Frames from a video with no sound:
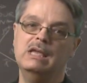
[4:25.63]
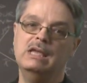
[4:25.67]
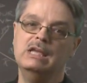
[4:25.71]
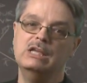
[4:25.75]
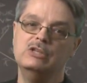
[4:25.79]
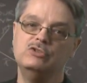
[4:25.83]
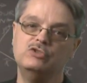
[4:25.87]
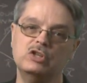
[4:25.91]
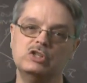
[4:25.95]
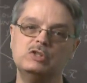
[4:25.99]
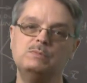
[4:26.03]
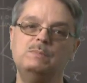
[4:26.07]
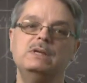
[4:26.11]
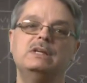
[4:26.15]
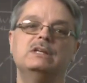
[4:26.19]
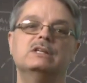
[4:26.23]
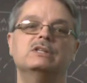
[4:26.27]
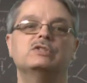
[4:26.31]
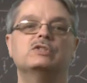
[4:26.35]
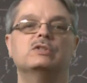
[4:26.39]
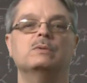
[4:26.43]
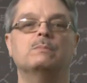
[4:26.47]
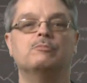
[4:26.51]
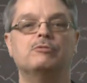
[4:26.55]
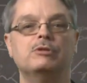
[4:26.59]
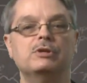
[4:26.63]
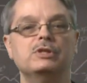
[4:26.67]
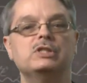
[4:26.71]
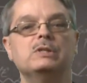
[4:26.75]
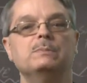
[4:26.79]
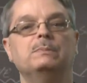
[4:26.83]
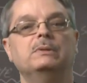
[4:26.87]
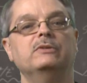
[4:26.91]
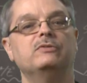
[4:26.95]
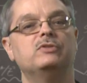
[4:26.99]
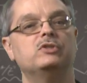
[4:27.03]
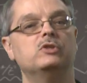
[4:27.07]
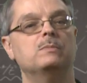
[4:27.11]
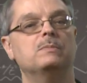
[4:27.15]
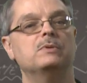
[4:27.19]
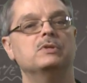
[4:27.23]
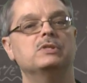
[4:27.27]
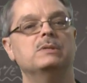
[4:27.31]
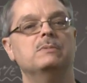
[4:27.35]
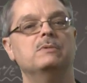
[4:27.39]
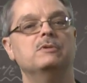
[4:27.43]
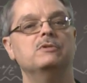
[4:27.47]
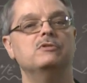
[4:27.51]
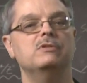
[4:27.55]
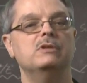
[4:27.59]
just because the principle of
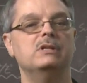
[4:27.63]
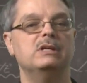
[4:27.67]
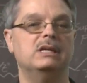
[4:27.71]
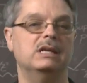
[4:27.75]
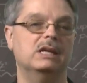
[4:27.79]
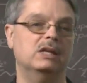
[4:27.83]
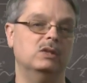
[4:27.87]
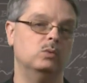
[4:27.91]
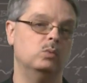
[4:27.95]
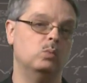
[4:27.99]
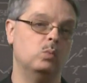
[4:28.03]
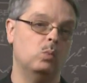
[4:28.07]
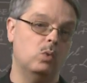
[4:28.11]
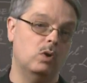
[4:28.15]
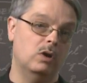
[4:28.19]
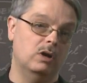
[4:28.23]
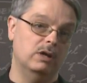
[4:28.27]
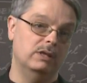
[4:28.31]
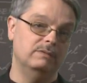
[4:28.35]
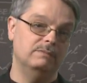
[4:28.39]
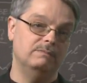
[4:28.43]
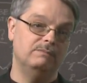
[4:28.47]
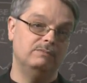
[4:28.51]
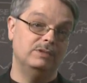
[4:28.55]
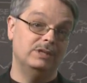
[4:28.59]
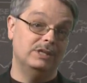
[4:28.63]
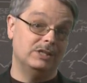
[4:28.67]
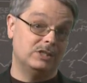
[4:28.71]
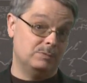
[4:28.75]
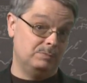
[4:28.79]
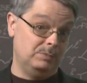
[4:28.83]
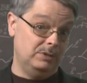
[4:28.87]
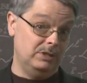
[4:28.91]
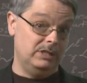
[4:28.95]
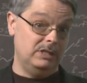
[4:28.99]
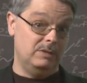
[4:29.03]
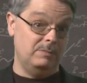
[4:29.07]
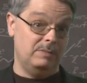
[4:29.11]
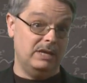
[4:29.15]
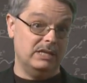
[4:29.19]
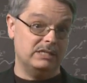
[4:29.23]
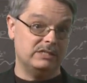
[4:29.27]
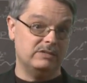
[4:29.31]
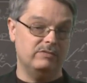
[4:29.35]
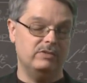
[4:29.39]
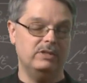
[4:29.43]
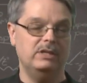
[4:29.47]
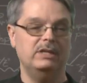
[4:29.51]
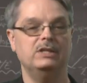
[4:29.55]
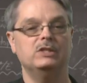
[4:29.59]
supersymmetry can, one, explain the mass
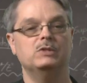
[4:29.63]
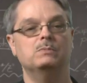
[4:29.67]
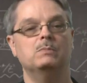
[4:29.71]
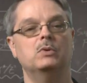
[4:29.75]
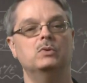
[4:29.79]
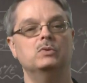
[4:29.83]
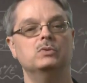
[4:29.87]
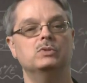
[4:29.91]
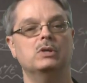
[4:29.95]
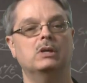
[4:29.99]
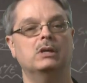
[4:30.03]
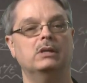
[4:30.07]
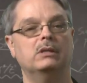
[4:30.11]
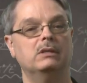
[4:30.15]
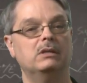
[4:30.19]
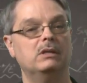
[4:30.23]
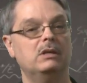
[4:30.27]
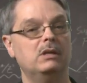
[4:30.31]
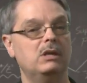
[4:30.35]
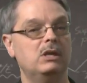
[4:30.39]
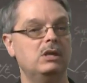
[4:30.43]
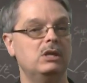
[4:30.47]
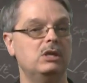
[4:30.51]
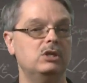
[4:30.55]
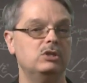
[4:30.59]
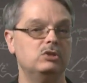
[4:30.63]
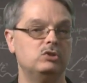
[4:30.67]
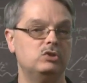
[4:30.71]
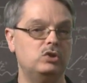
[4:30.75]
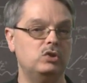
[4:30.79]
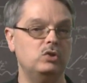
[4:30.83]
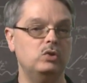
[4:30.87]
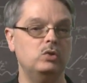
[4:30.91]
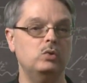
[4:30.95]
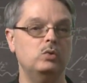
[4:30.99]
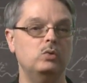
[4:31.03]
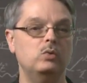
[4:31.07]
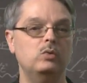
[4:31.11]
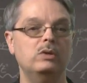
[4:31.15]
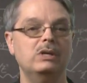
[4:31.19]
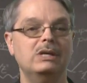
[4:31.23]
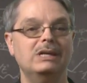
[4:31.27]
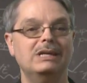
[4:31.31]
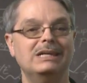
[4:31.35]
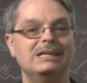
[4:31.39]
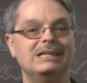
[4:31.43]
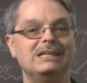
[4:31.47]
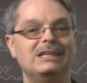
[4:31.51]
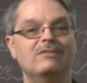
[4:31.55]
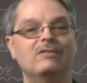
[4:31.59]
of the Higgs boson, two,
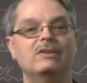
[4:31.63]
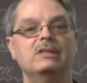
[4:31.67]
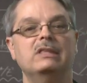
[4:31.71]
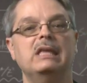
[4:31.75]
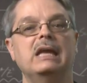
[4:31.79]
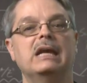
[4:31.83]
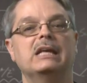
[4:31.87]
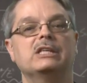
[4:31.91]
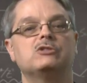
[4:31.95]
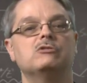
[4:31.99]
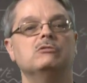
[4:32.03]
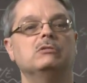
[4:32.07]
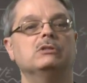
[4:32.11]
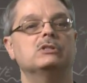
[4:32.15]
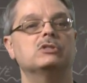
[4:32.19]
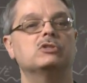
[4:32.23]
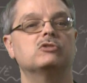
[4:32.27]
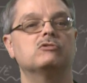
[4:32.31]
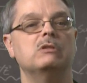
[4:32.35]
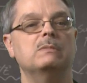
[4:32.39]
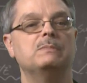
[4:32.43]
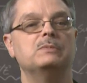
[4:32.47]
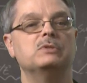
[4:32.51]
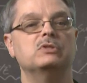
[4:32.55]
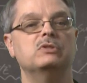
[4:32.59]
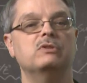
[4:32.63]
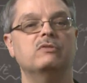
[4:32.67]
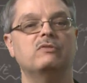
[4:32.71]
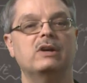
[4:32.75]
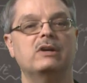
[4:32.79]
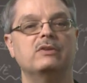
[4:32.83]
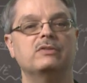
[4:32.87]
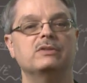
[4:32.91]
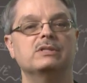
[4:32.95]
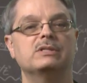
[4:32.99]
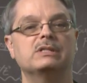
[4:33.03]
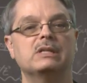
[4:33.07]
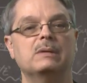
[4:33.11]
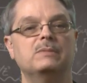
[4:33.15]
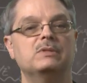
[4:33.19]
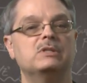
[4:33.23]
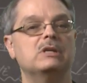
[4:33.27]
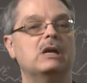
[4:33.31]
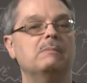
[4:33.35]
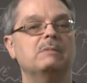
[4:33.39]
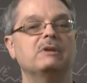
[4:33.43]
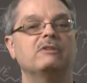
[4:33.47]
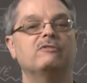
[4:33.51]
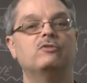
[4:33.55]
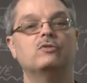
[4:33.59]
give a natural description of how the
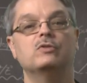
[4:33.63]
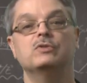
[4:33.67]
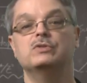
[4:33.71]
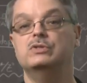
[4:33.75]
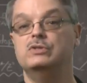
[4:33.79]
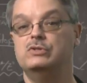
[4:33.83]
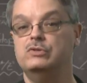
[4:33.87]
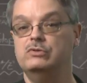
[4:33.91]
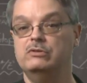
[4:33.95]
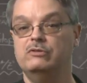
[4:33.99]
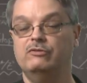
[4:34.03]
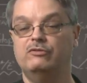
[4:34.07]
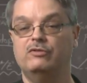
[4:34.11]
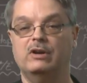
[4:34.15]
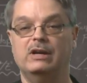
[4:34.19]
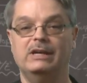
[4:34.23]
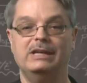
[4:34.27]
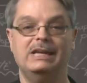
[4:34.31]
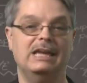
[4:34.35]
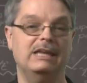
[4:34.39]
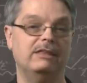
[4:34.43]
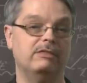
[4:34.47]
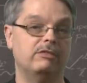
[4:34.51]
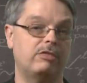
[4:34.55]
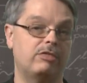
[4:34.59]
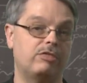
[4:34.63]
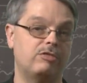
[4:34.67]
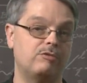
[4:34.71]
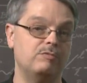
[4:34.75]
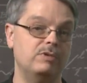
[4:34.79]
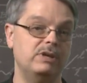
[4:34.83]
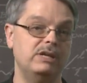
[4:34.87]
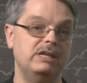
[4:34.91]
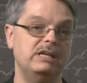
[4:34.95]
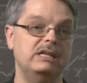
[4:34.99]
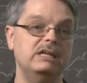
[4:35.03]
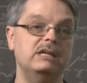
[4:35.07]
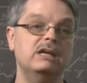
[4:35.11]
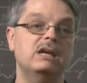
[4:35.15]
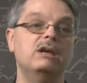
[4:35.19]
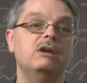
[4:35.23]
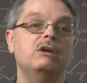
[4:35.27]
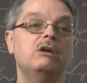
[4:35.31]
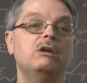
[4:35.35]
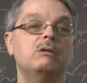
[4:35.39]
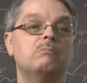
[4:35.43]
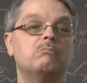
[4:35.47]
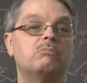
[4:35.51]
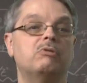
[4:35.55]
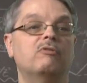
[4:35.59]
subatomic forces unify, and three,
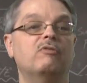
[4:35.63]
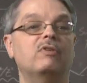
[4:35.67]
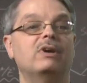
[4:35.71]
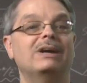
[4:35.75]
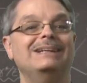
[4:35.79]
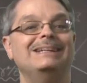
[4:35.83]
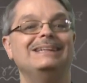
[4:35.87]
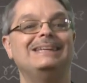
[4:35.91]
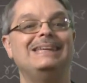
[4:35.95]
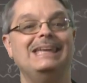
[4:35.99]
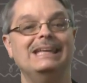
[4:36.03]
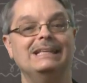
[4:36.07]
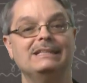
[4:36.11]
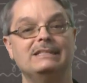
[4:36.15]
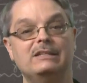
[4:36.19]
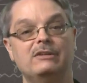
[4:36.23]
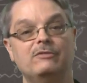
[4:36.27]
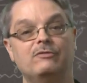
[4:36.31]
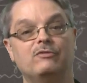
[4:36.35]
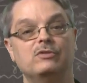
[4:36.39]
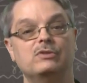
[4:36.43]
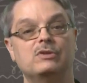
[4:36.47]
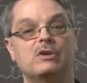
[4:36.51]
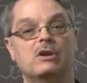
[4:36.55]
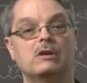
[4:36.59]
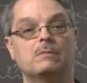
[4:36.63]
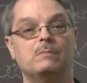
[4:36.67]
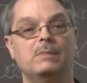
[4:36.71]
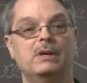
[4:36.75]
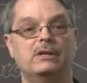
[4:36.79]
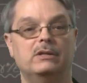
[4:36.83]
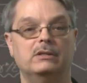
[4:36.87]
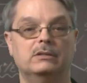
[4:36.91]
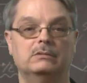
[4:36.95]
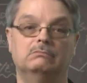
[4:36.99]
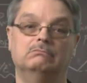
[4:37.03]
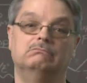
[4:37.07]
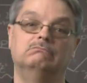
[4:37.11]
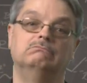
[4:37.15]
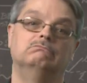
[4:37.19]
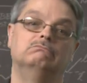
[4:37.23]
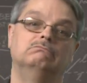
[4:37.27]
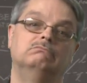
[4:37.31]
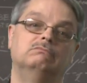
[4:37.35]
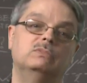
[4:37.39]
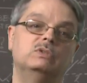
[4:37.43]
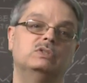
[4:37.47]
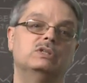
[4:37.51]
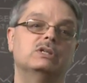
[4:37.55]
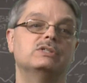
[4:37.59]
provide a candidate for dark matter,
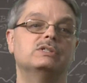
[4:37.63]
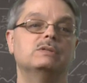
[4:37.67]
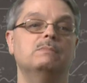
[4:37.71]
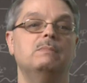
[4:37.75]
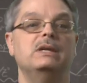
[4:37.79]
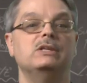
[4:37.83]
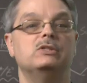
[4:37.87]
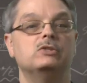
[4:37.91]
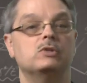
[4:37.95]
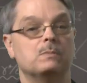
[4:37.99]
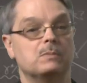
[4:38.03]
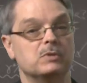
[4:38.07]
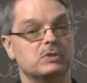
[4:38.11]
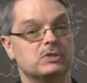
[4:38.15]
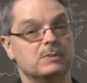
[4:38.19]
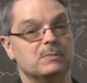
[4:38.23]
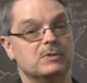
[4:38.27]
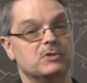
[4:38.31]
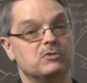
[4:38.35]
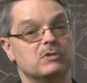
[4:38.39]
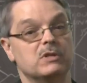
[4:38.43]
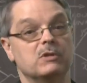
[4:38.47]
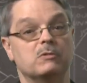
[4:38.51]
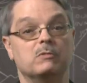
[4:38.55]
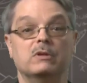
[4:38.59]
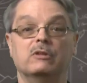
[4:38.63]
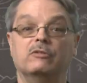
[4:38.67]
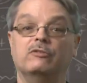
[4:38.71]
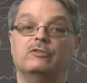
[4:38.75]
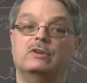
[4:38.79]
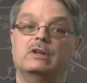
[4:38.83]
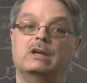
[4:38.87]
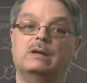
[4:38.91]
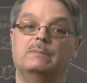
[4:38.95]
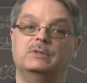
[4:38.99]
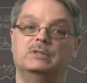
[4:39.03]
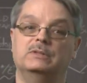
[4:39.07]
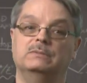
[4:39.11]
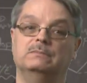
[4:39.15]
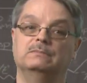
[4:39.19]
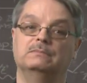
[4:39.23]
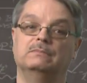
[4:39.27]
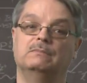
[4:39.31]
doesn't make supersymmetry a real phenomenon.